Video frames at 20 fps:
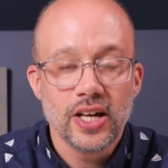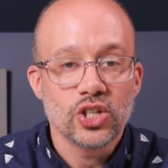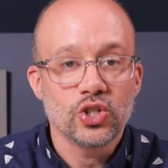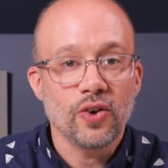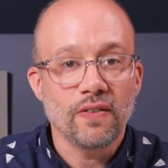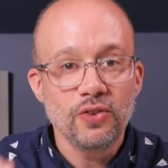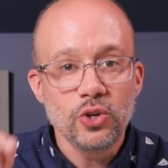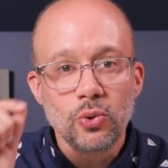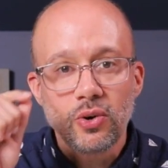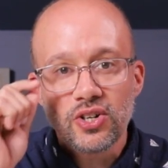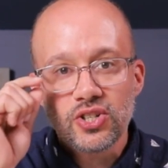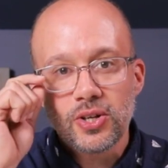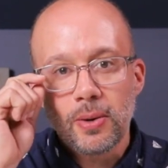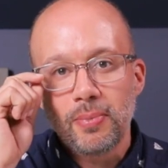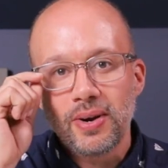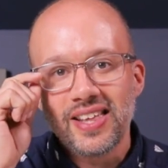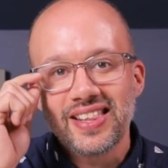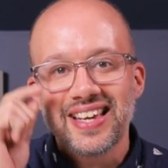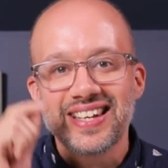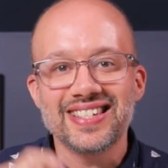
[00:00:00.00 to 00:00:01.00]
So if you are
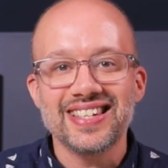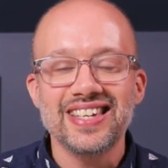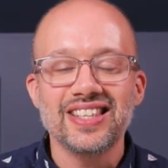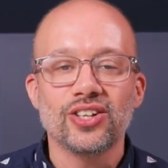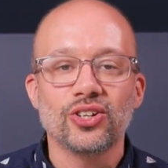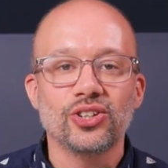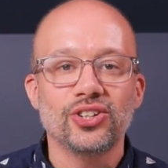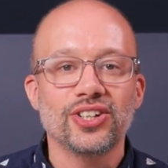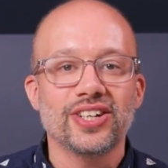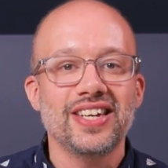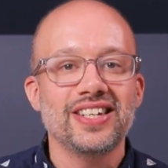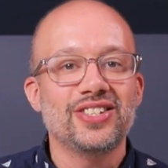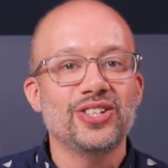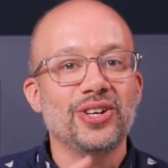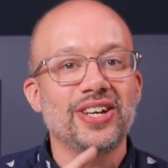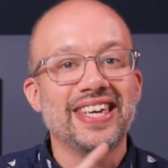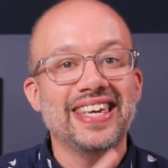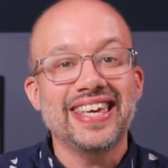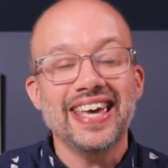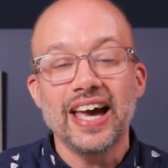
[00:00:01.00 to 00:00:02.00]
somebody that is either looking
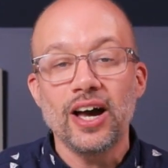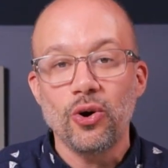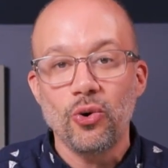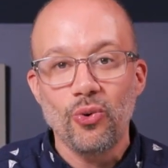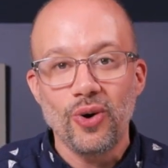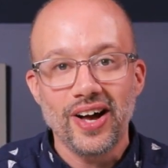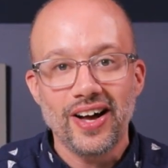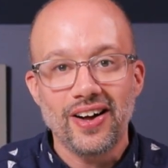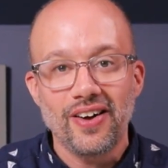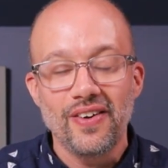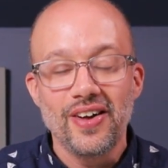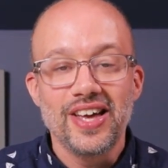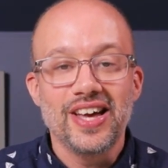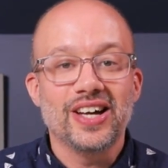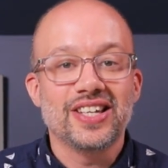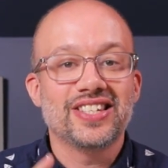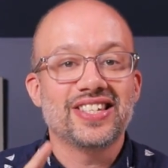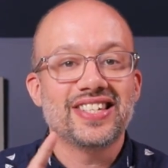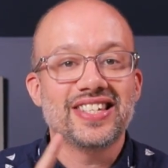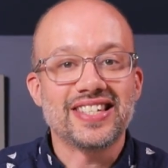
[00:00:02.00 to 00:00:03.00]
to get well,
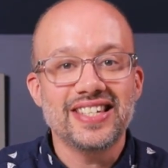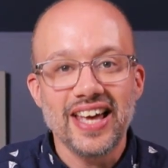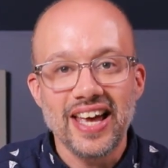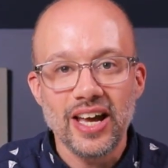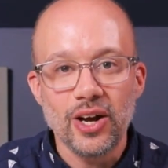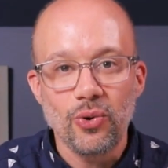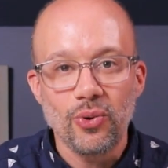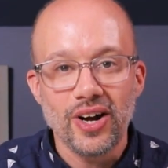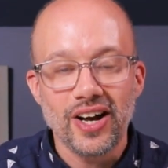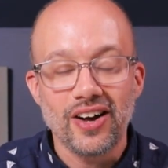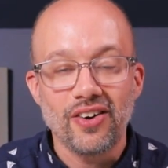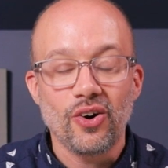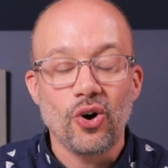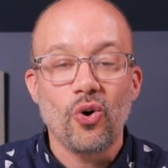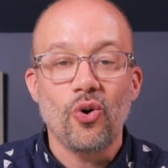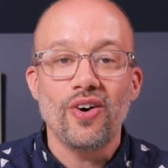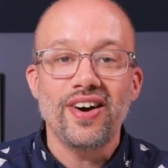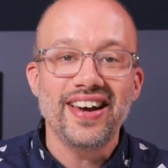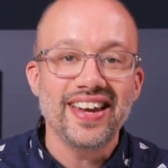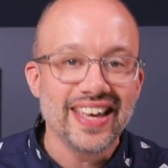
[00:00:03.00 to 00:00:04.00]
stay well,
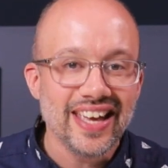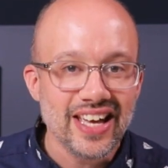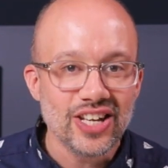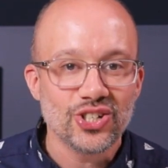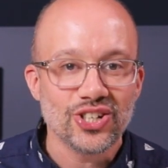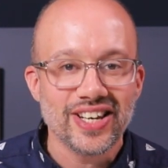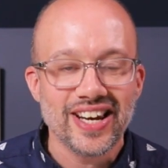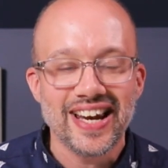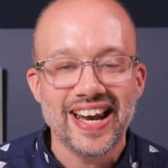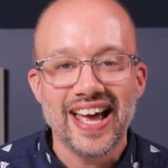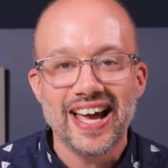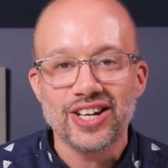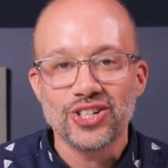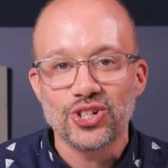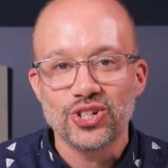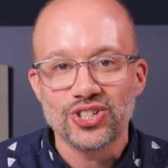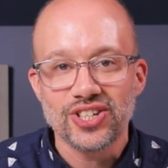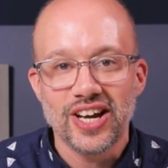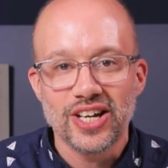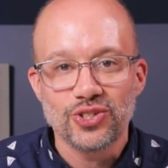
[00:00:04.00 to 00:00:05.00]
or engage in an
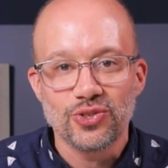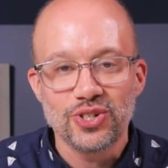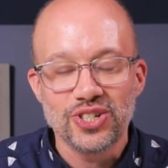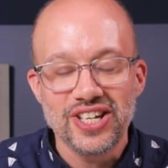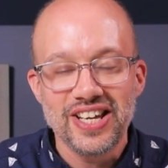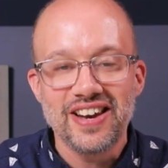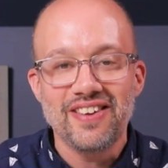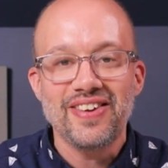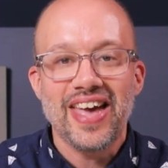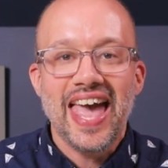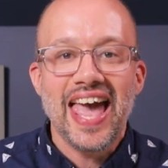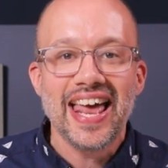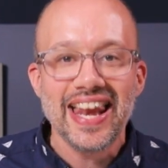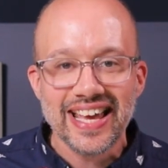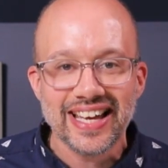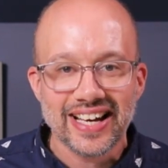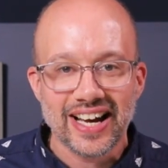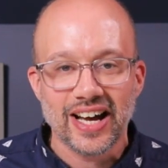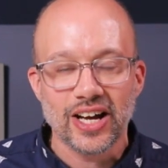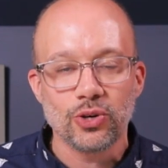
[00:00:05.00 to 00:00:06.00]
exercise routine of
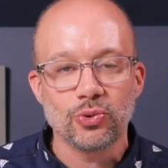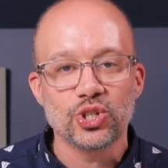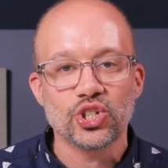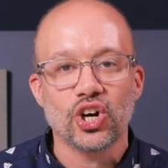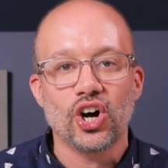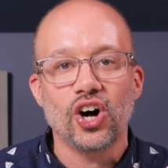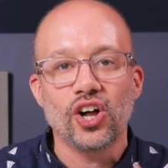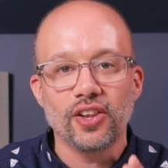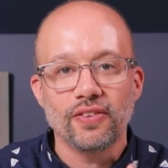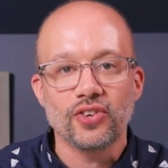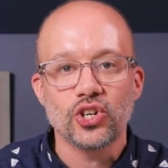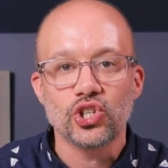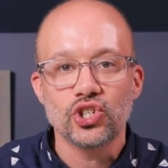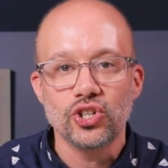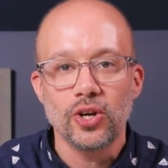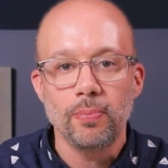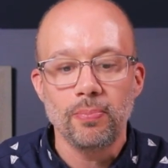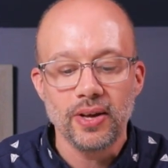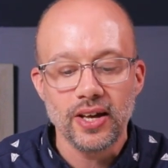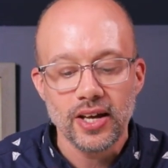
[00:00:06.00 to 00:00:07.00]
any kind, which all of us
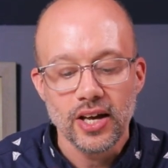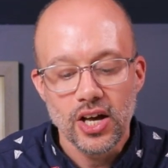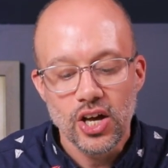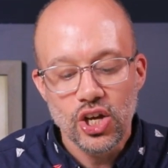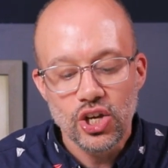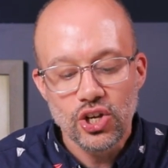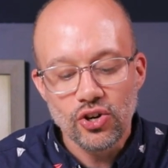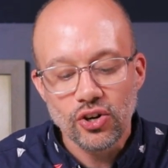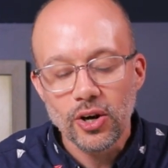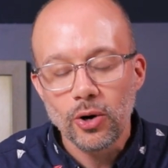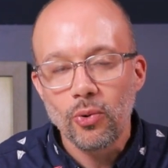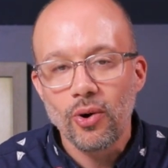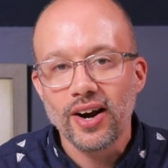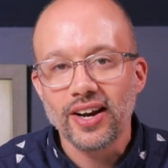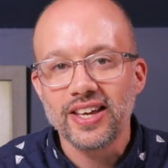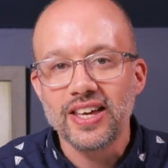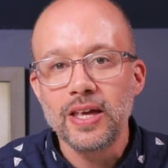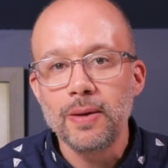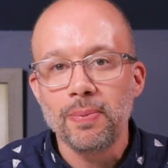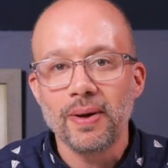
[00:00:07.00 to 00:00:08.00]
should be, you're gonna
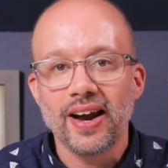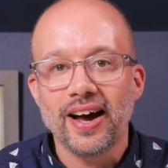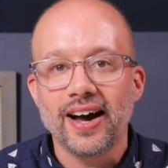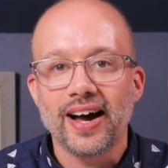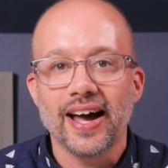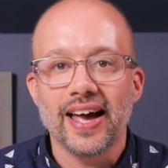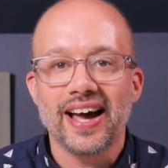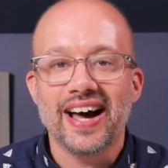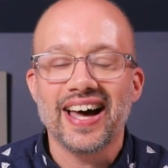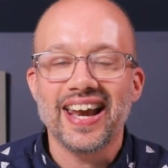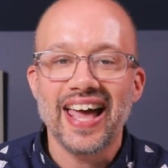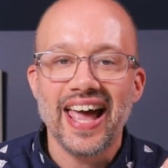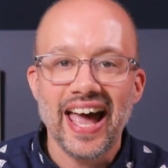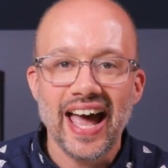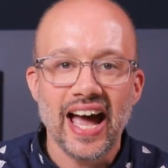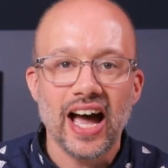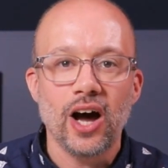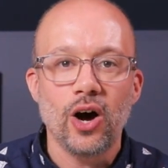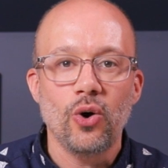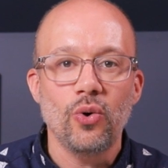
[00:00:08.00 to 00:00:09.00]
wanna keep an eye on
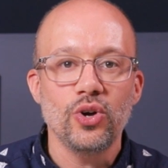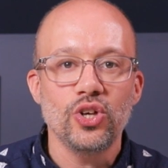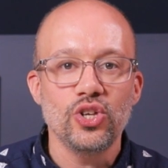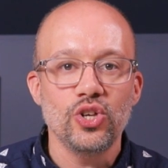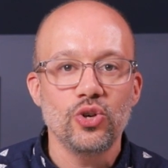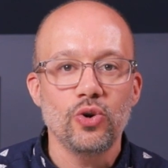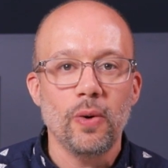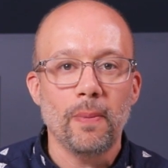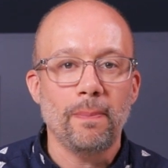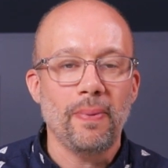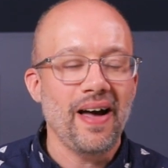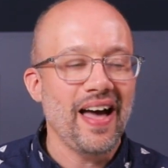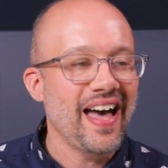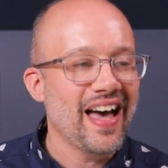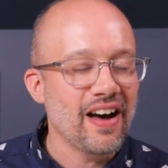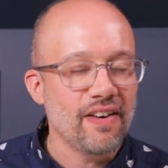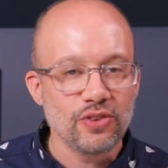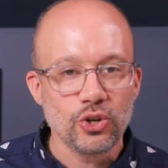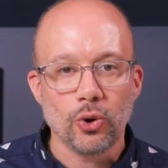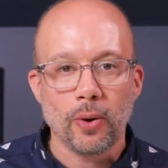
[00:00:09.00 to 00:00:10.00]
how you
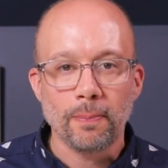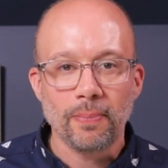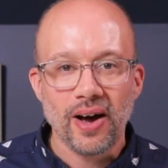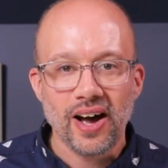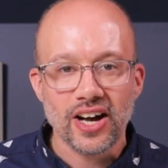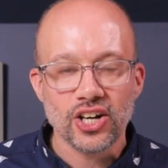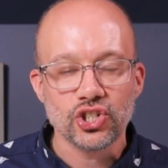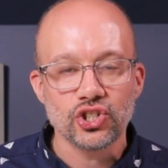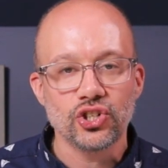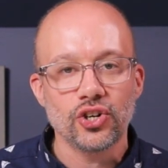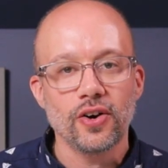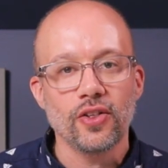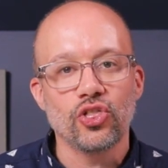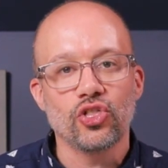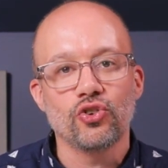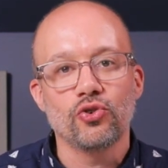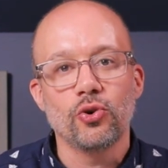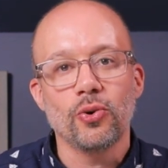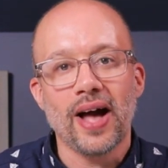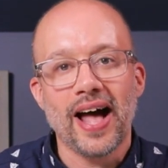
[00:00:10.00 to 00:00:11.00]
have your posture
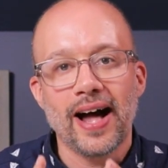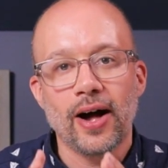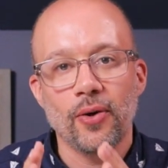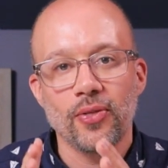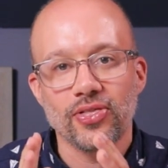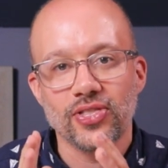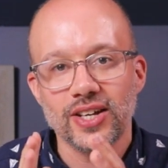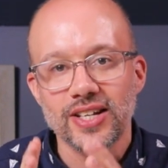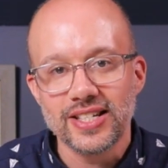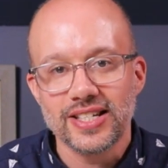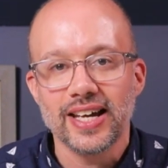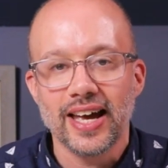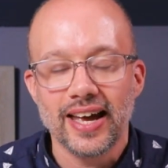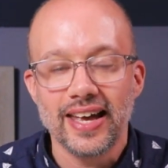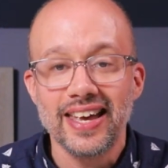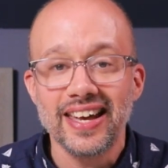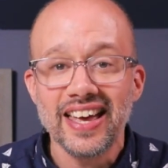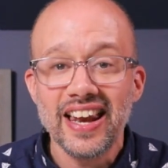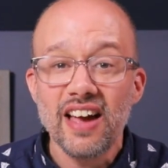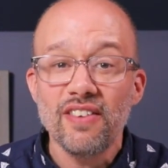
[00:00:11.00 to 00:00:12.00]
throughout the
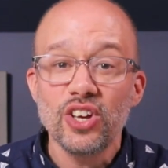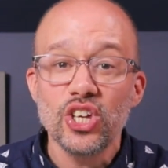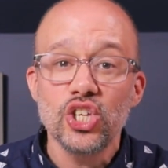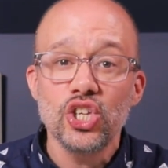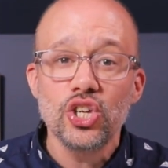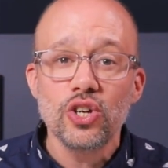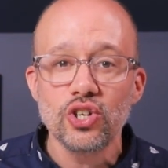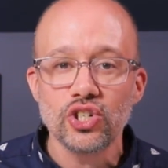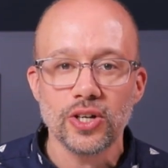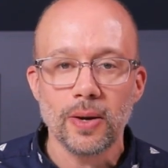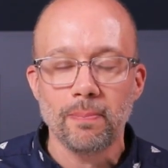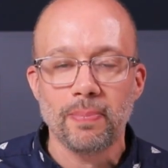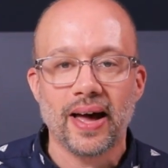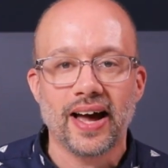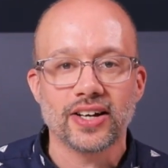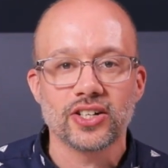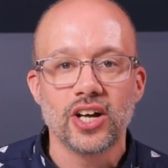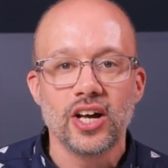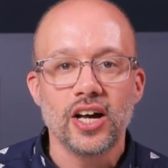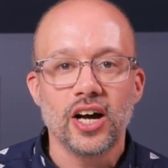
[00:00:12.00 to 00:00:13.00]
day. It can have a huge
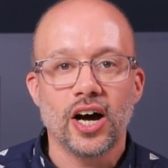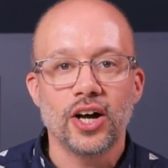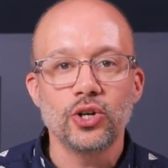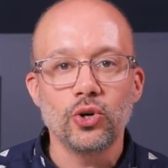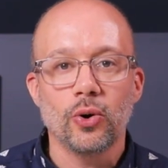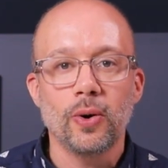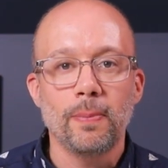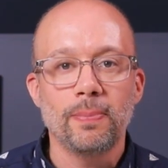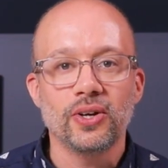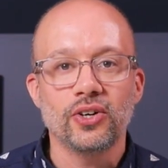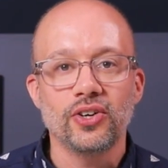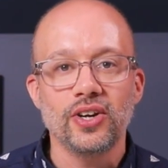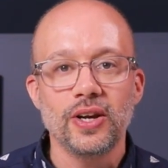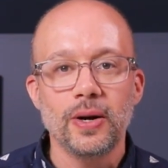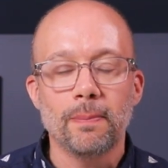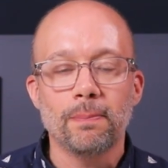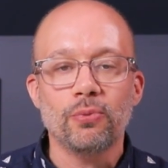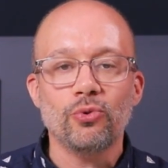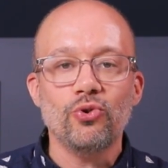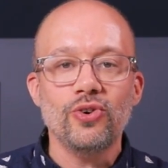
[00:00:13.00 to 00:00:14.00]
impact on your
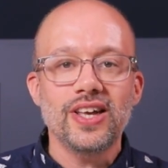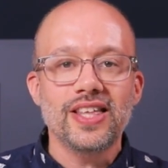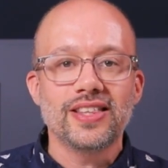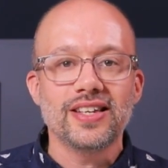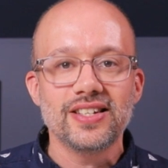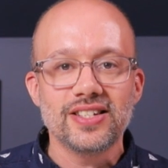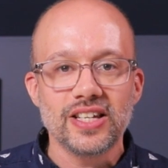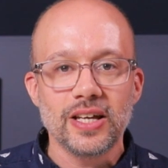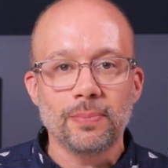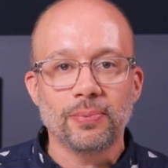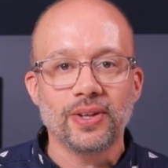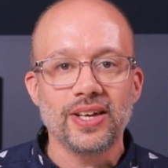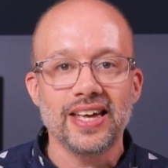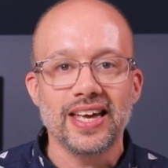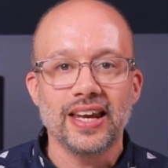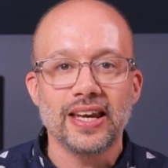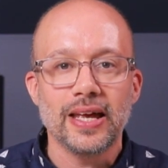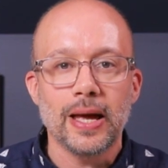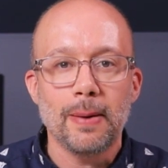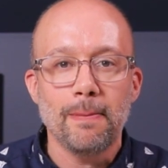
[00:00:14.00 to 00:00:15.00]
ability to breathe in
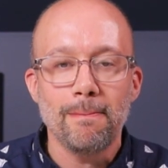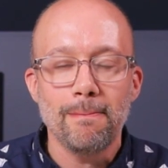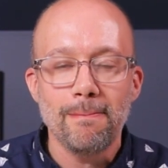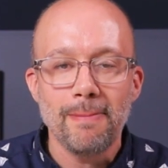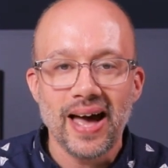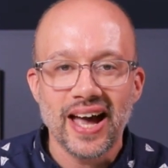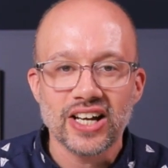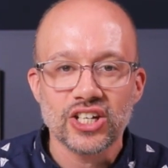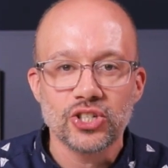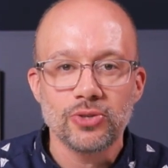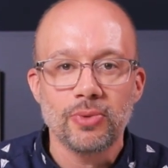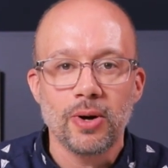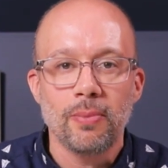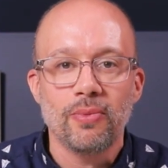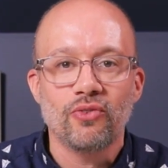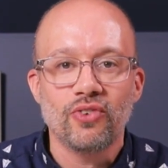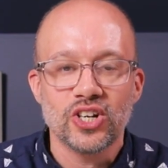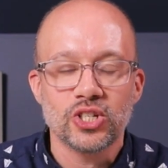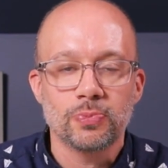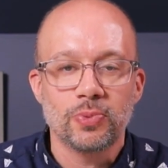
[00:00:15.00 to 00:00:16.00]
deeply and get
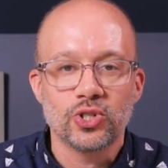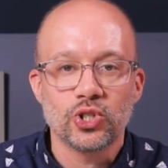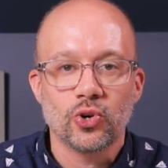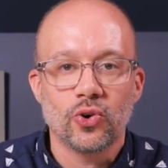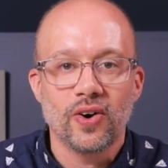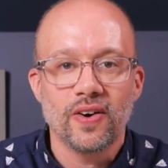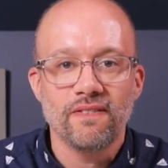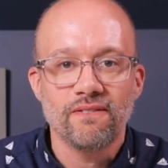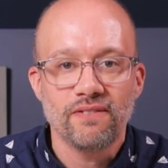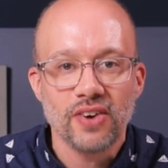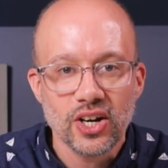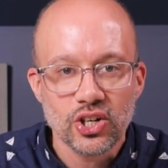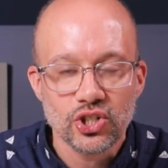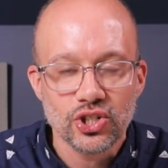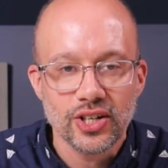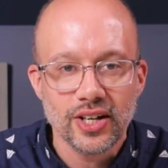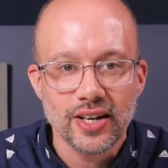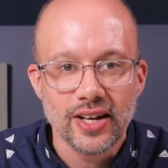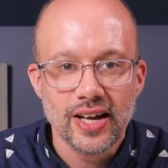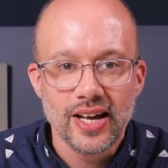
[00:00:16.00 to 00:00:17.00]
maximum respiratory
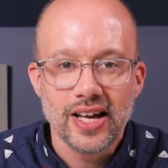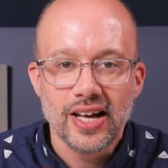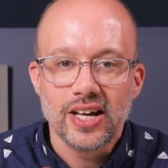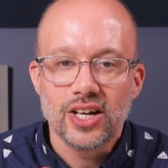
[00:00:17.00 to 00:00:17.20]
function.